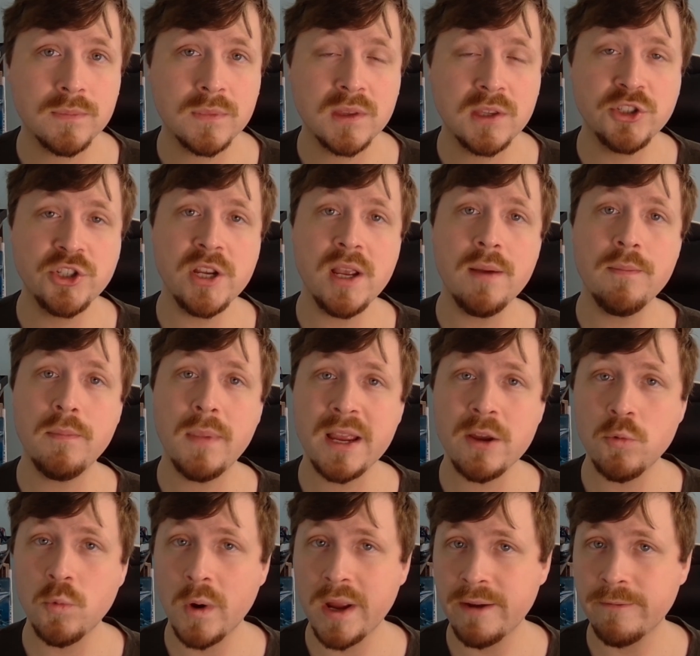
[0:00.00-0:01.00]
The GM
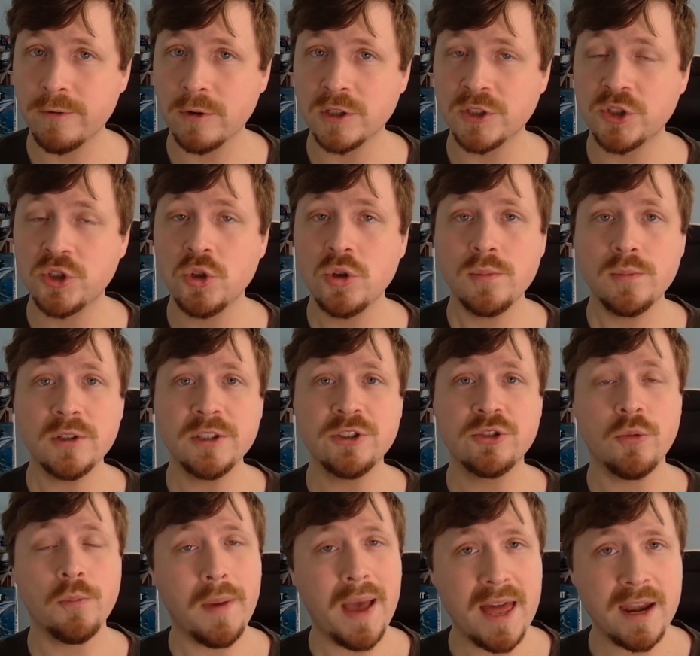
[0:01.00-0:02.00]
might wait for a suitably
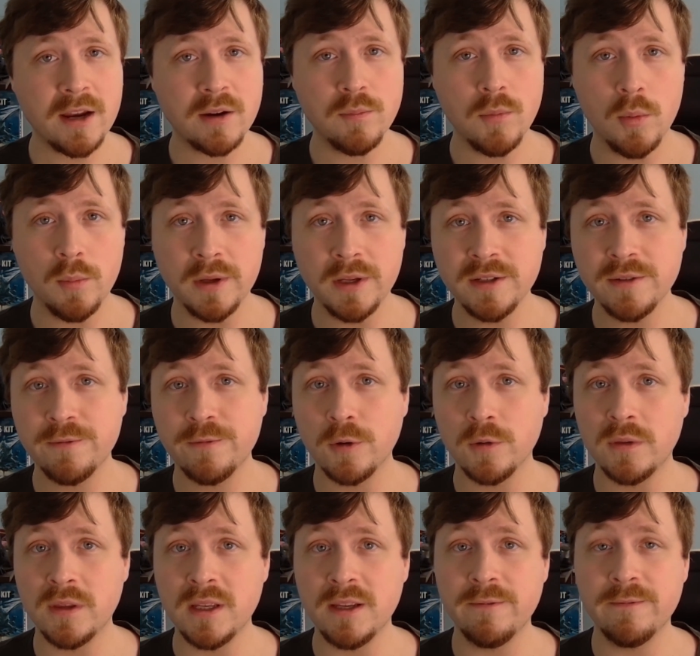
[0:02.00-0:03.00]
dramatic moment
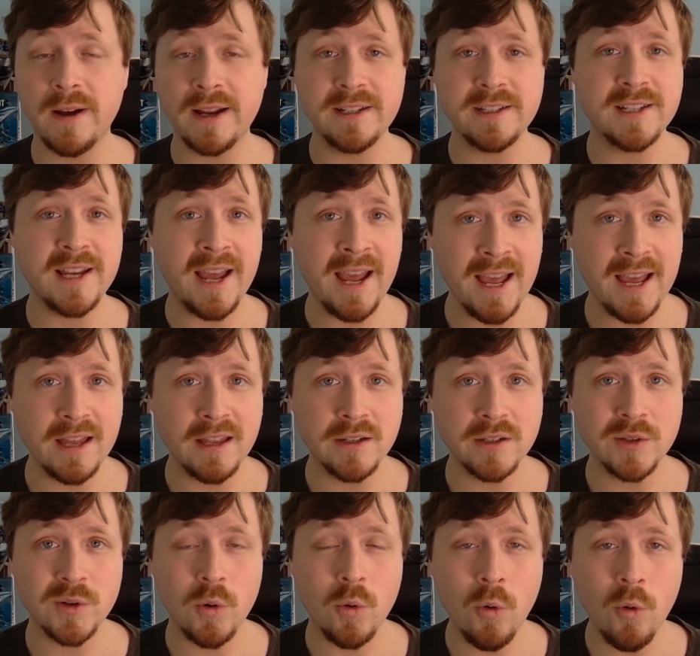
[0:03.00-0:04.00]
for the fight to
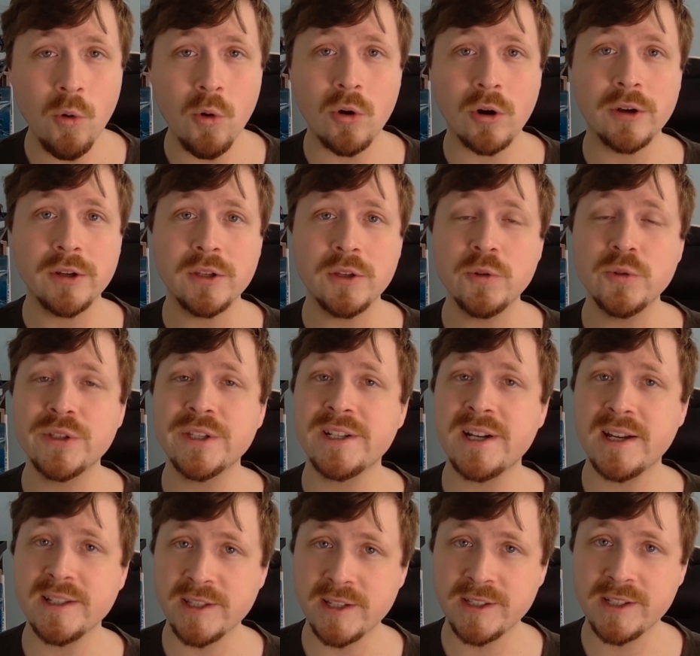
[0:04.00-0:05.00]
end, or use it
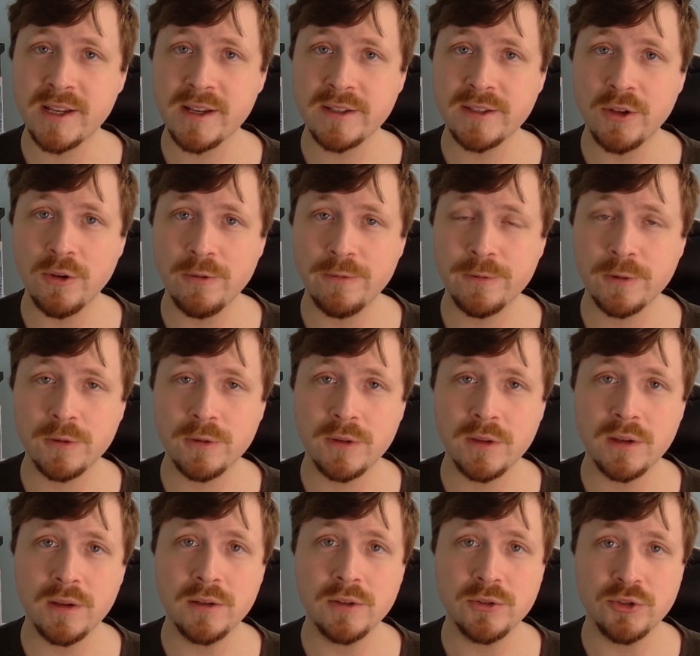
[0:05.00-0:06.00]
as a signal for
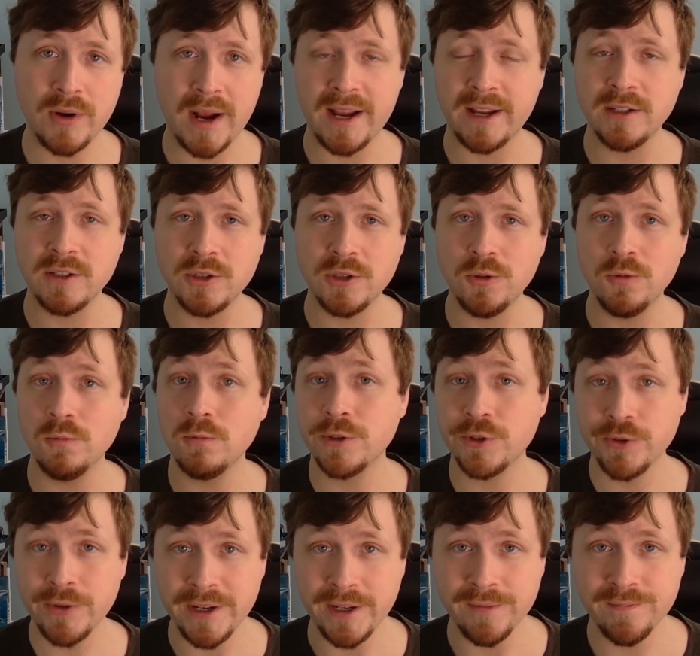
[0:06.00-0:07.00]
the dragon to
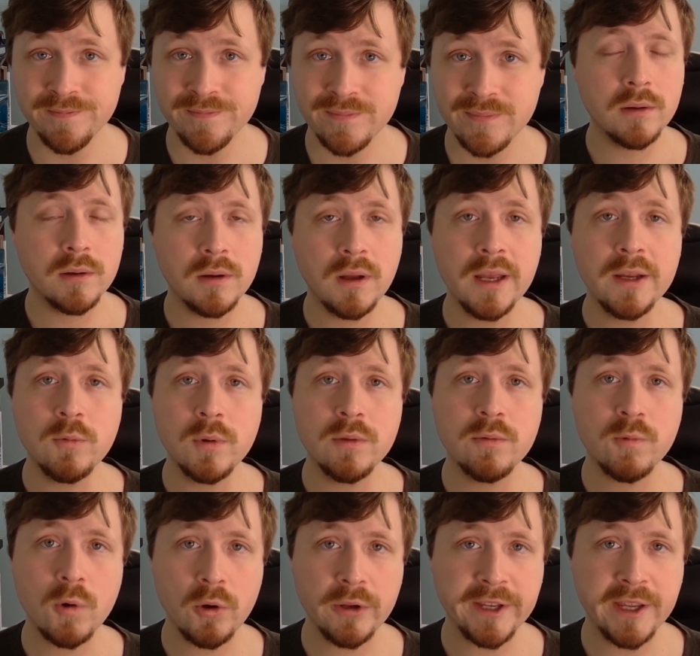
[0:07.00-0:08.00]
retreat. Like
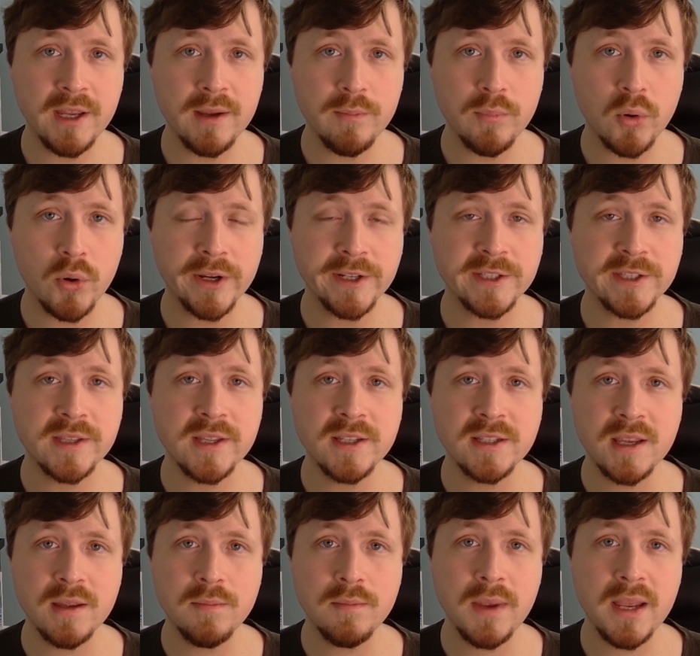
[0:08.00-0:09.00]
with rolling hit points, this
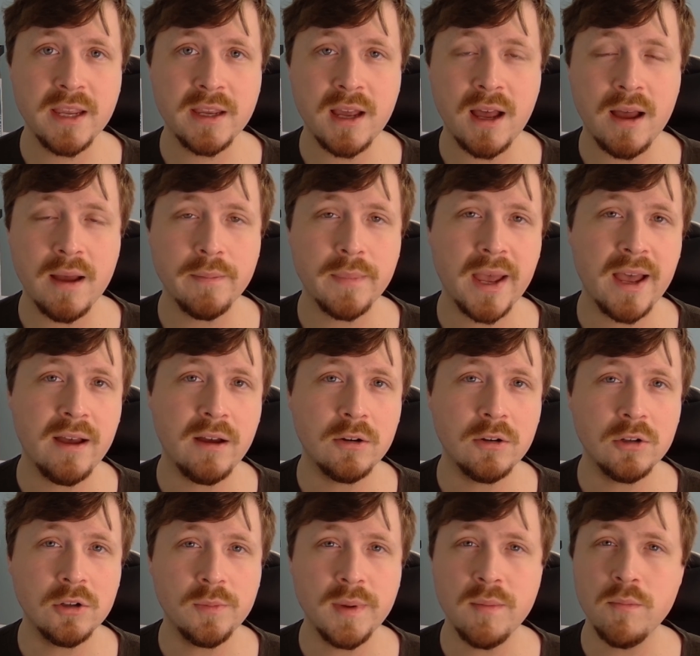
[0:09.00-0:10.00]
can make combat a
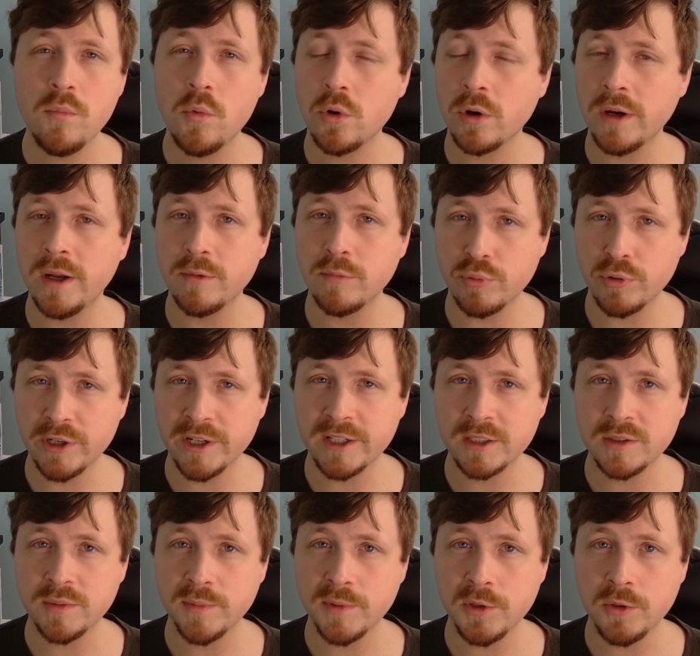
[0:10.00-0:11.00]
little bit more
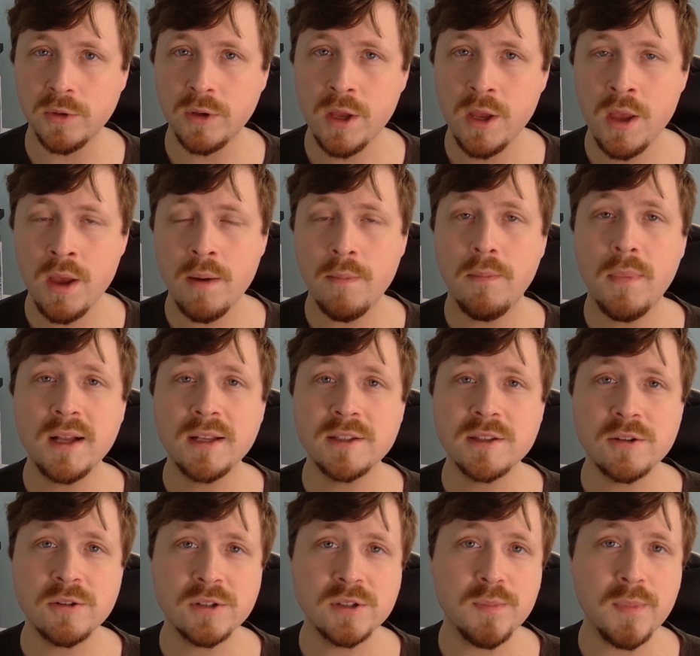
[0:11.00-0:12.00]
unpredictable.
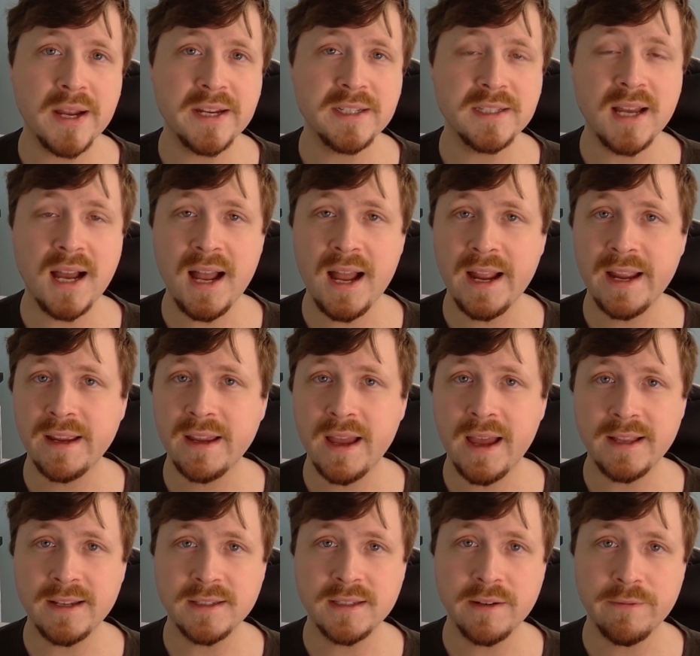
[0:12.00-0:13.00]
Monsters might die
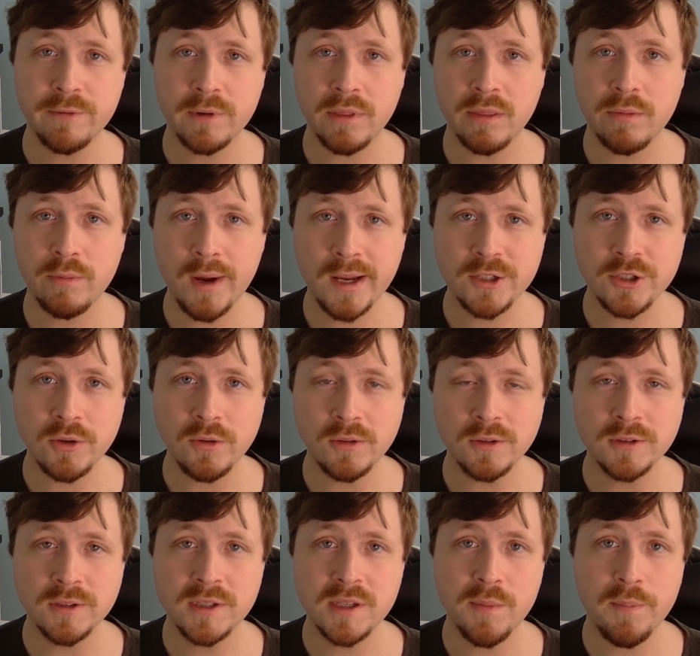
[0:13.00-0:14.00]
at different
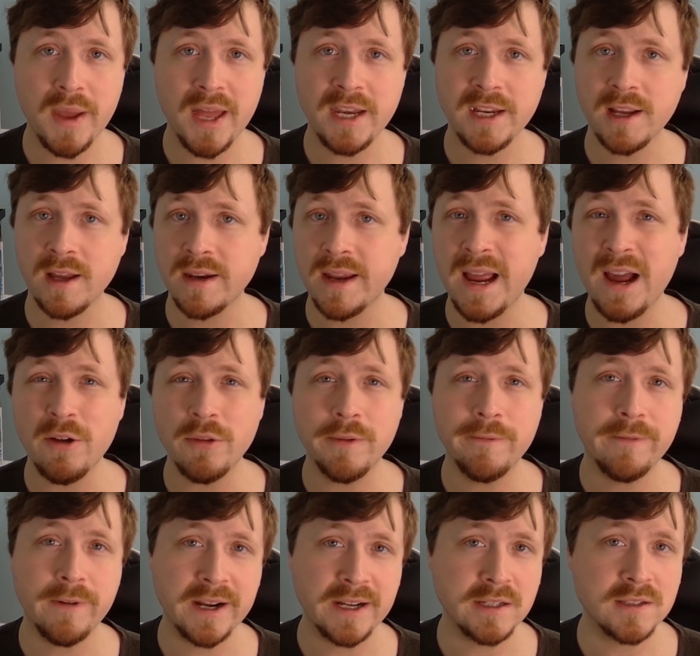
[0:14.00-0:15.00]
thresholds depending on how the
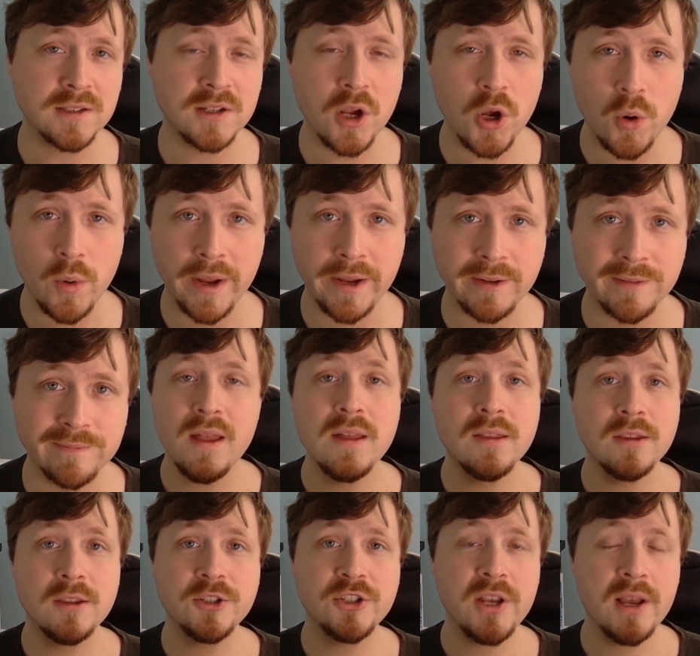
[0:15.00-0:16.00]
fight is going.
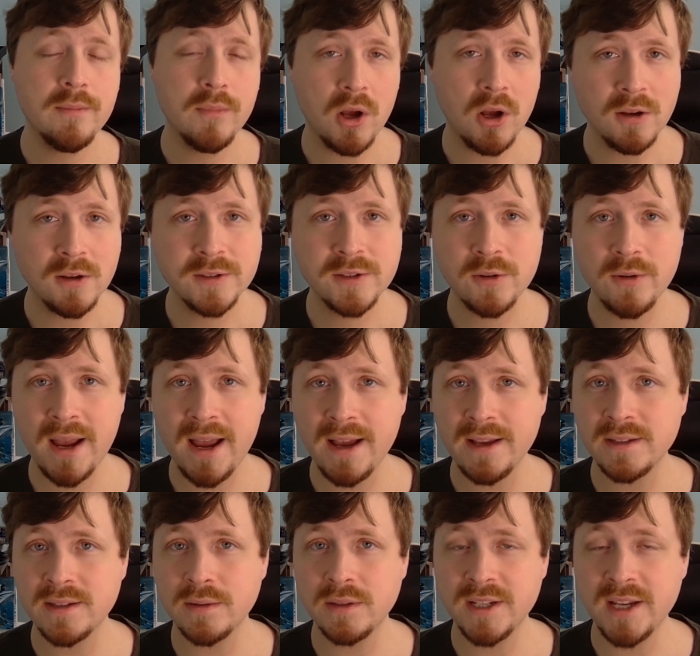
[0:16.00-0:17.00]
The GM also
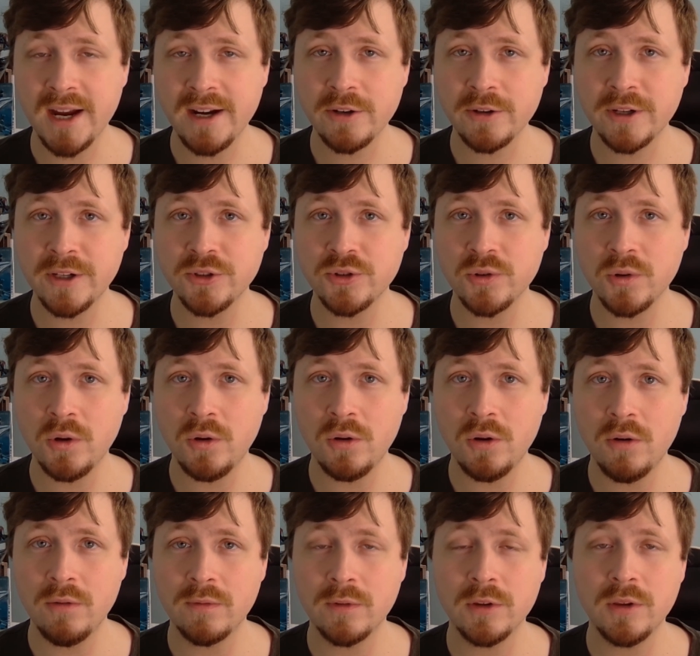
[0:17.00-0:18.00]
has a tighter
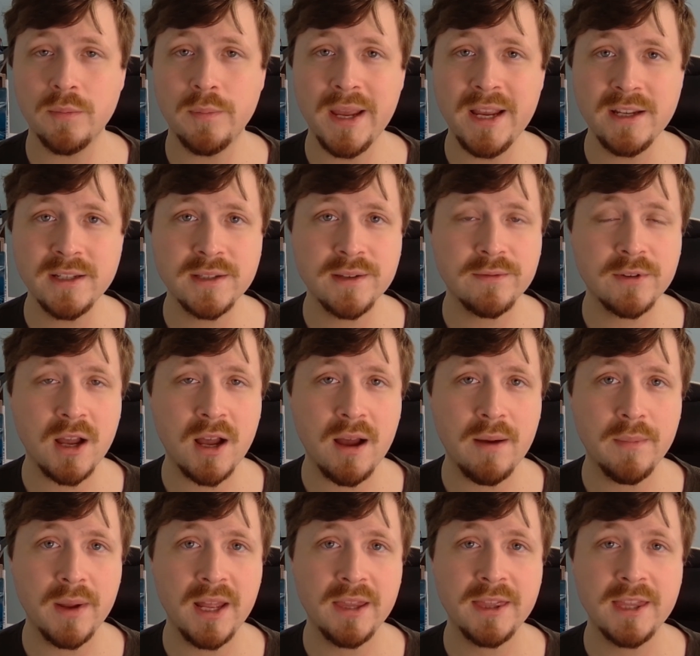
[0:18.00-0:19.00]
control over the pace of
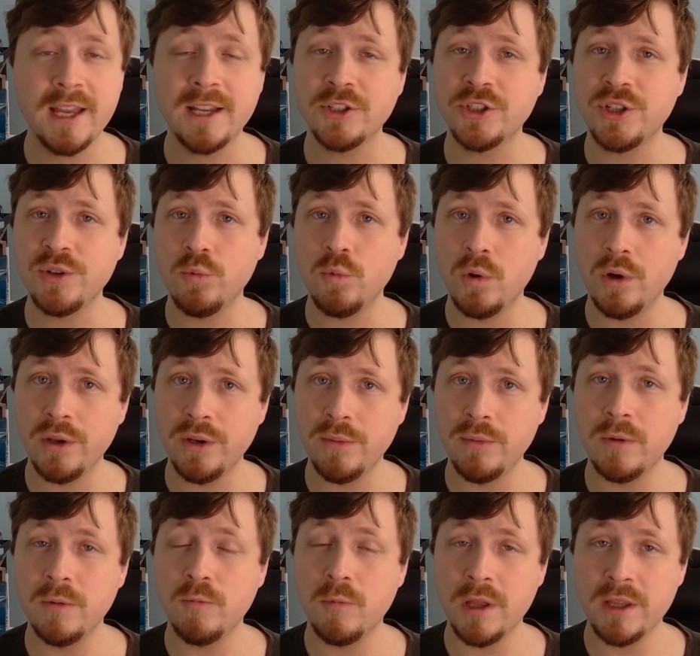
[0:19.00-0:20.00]
combat than she
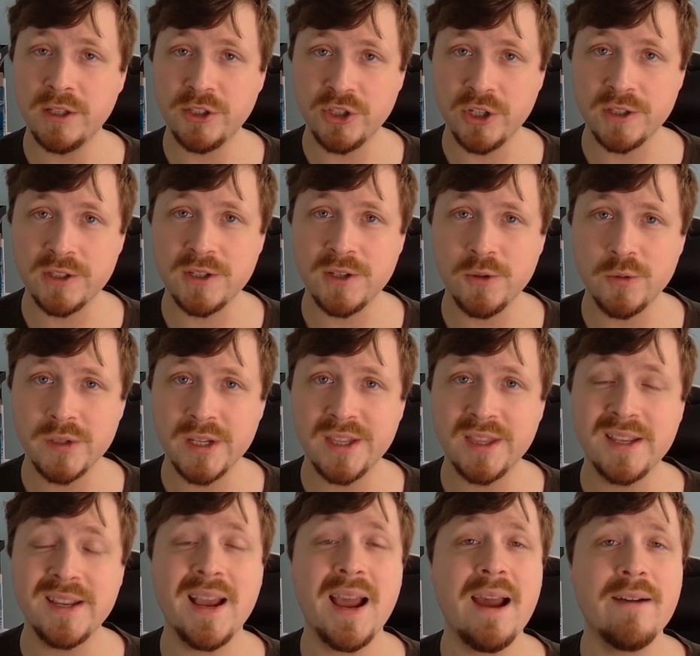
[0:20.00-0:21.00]
would when just using
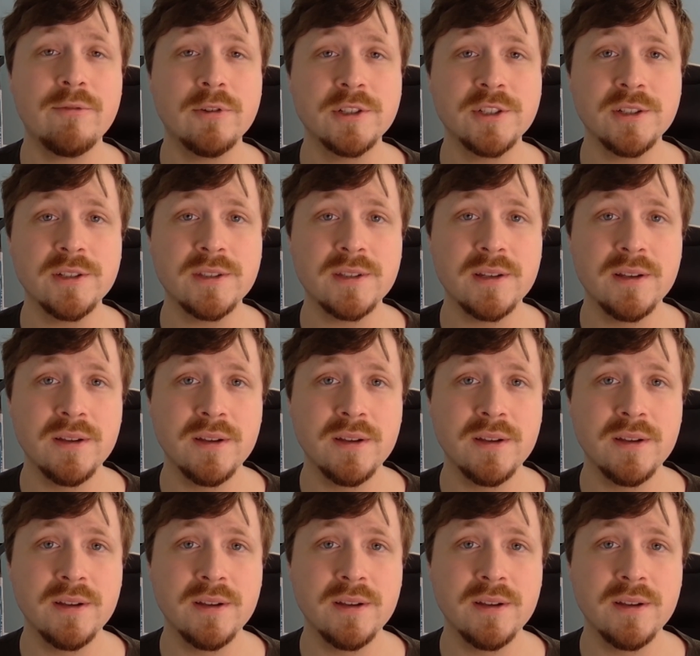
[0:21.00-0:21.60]
the averages,